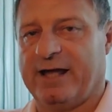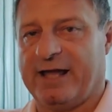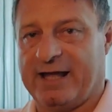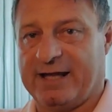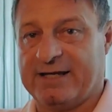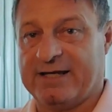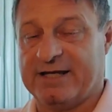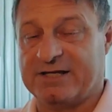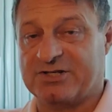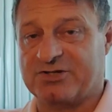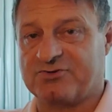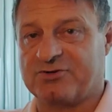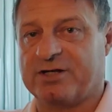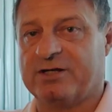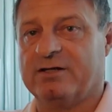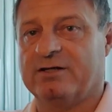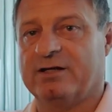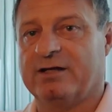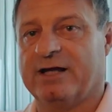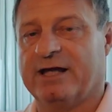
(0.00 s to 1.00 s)
in
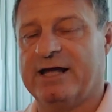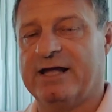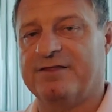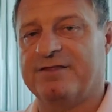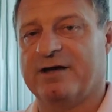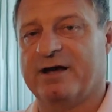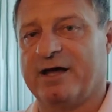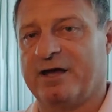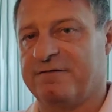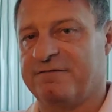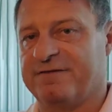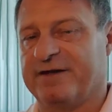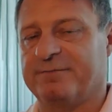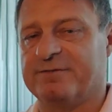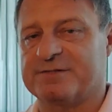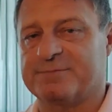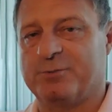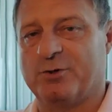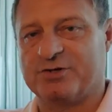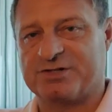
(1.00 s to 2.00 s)
history, either a
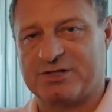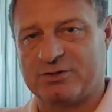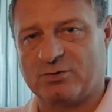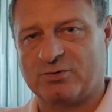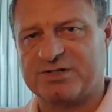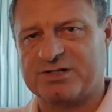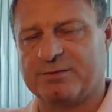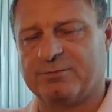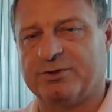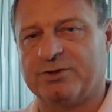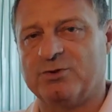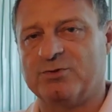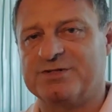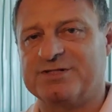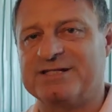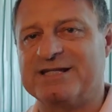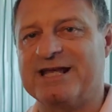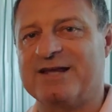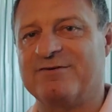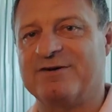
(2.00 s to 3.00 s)
famous person or someone who's
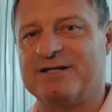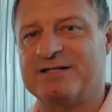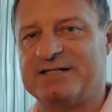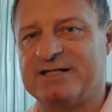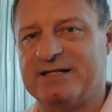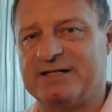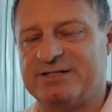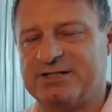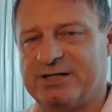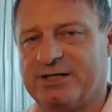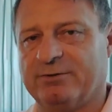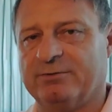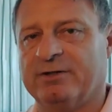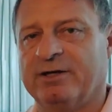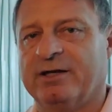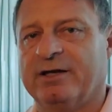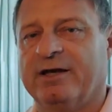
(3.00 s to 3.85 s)
near and dear to you.